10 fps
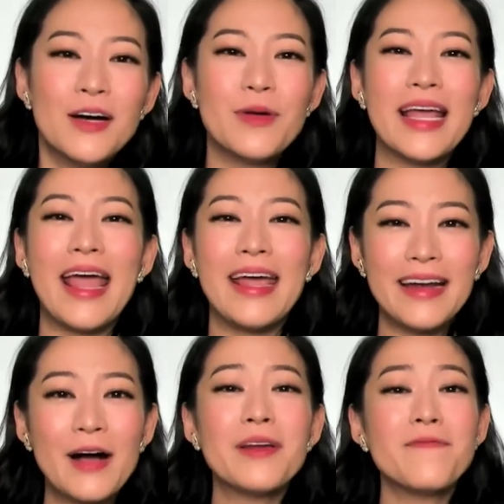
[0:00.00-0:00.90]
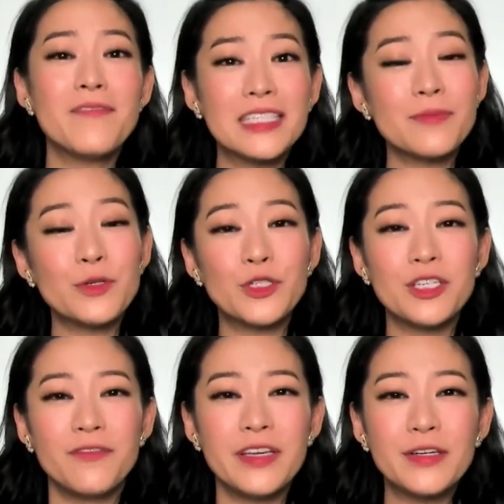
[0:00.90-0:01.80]
we hate how invisible
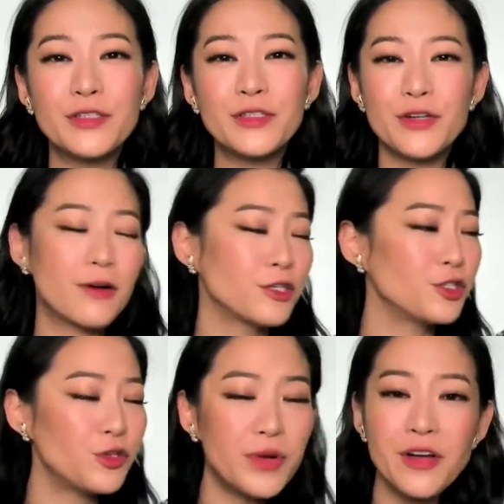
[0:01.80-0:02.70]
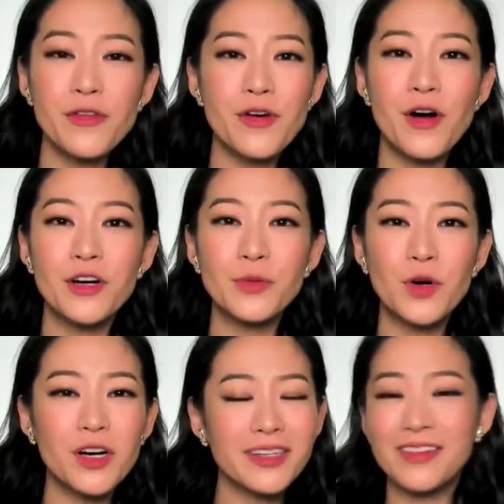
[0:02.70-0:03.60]
she feels, or how she's doing all the hard
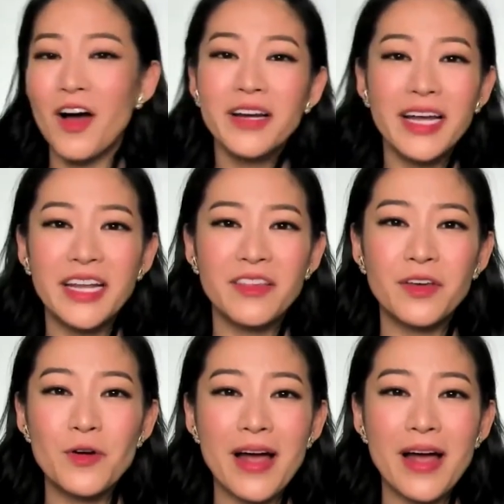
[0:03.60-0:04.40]
work, not getting the